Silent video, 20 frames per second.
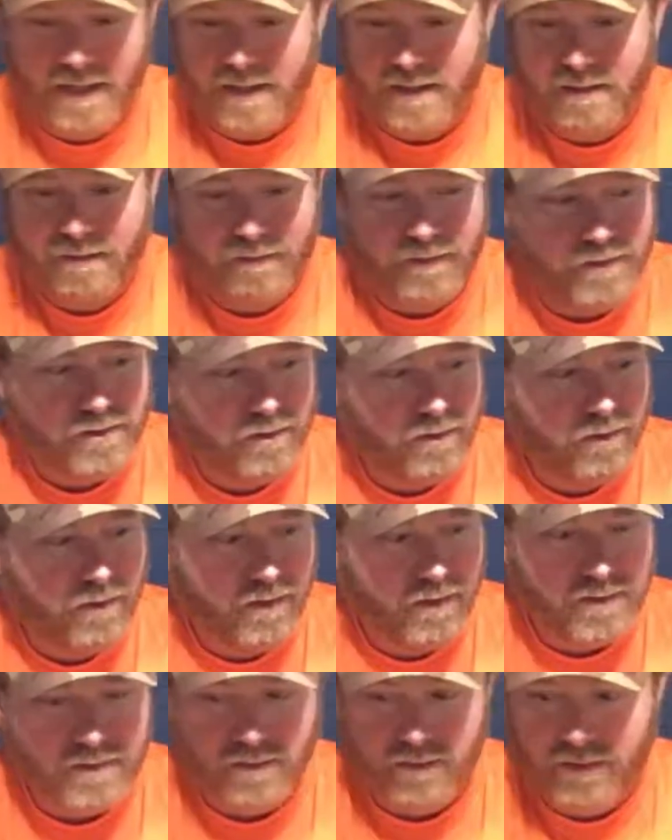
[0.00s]
individual
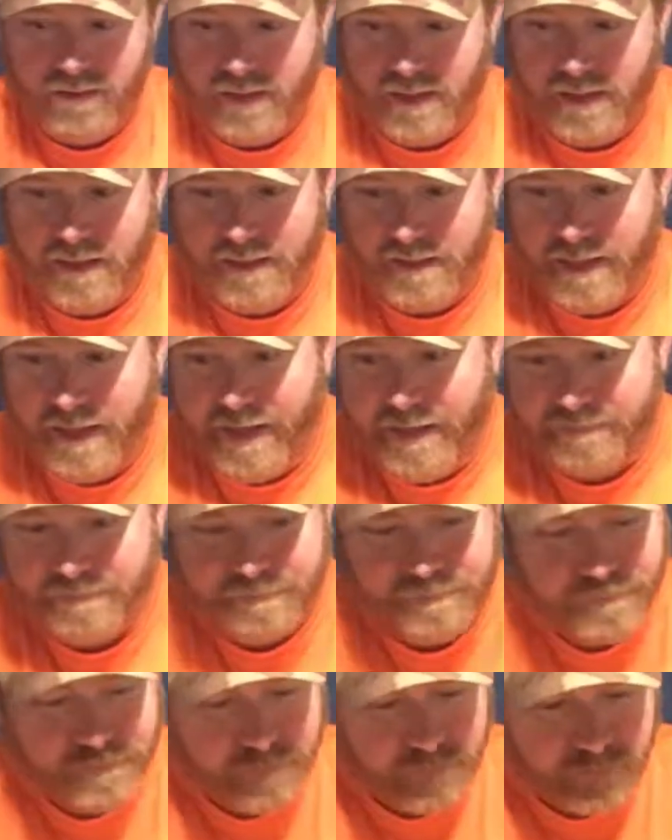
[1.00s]
hooks or anything like that.
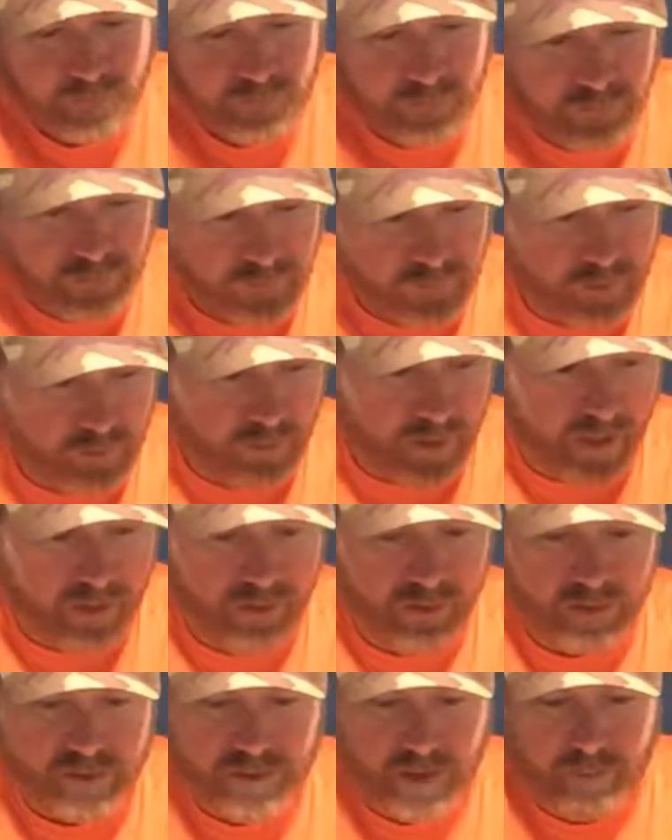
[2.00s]
My
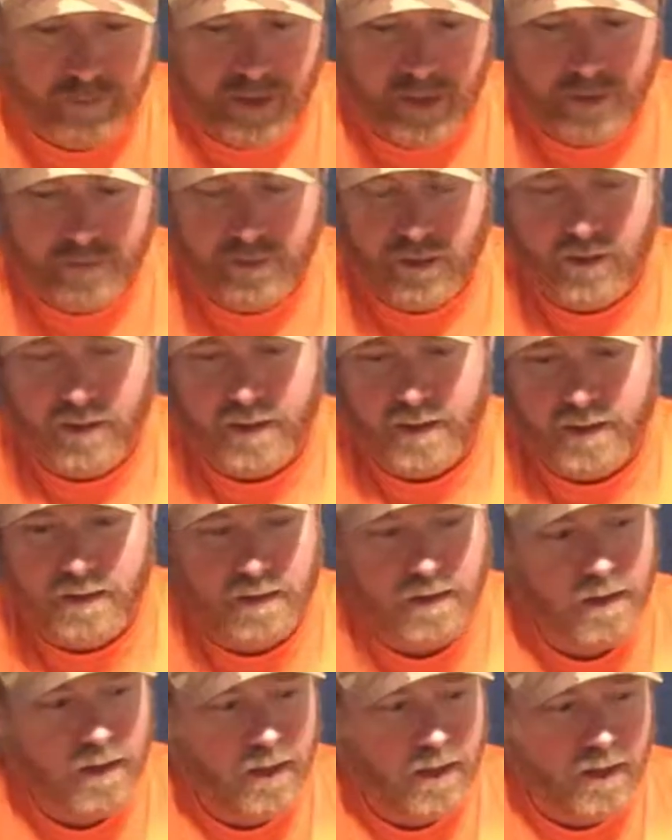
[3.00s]
hooks, I buy them all in
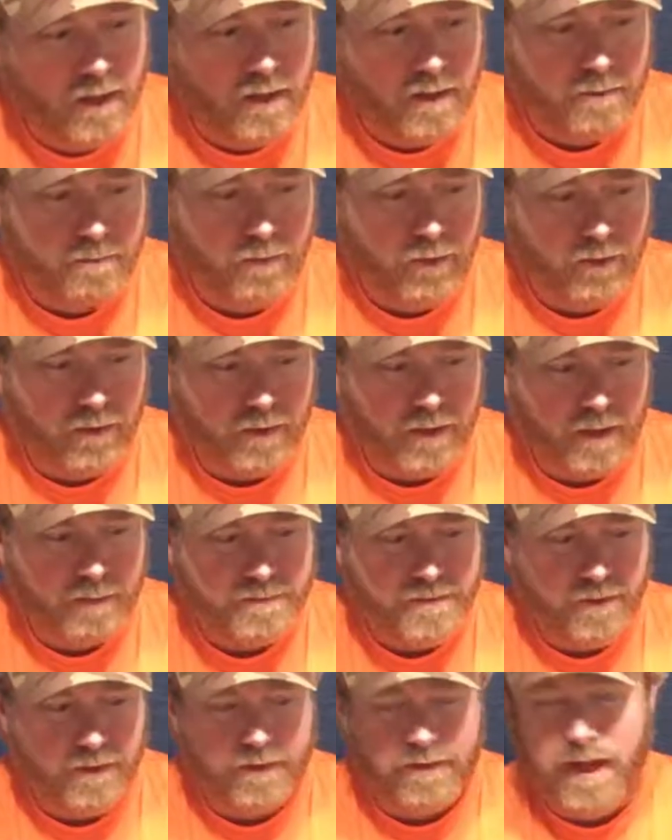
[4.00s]
bulk
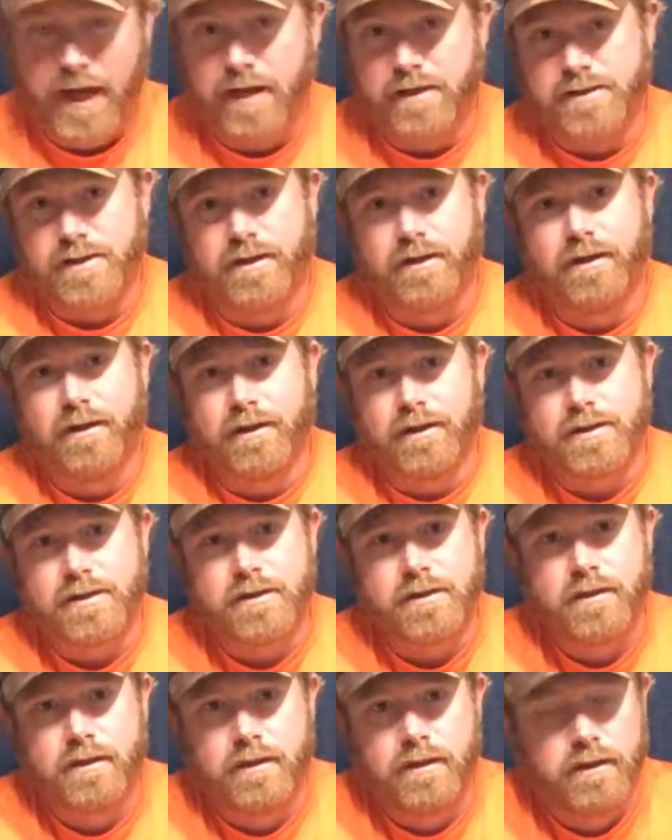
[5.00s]
up to a thousand
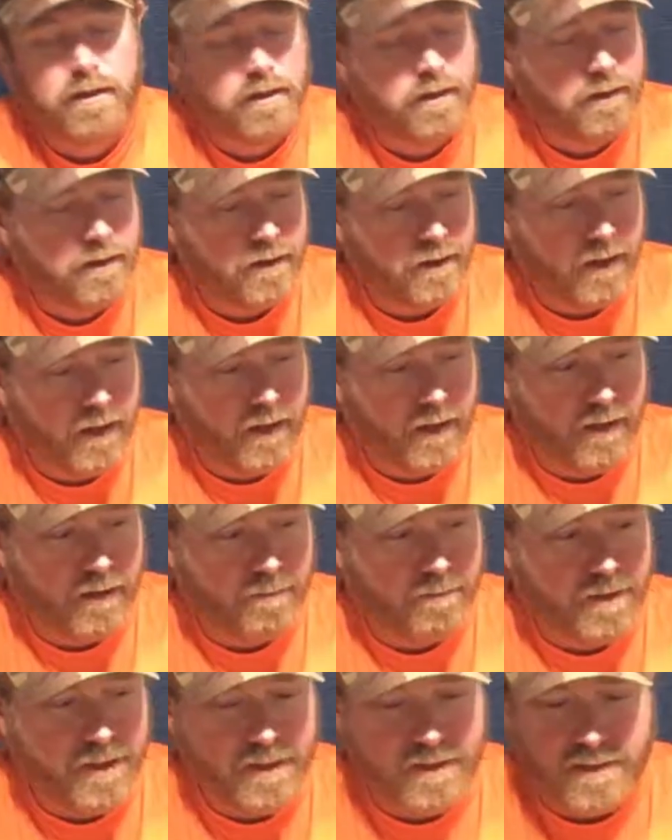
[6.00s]
hooks
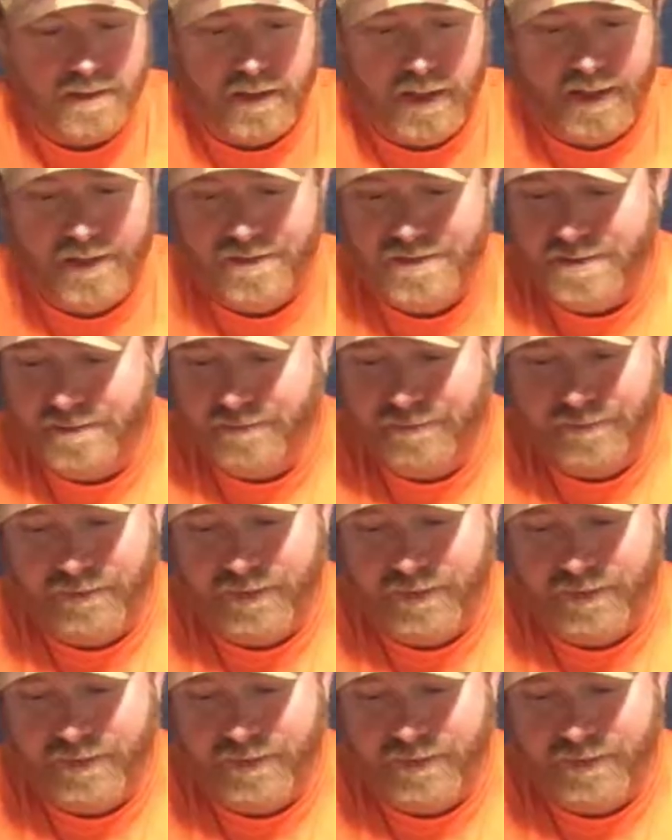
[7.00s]
uh, piece, and I use them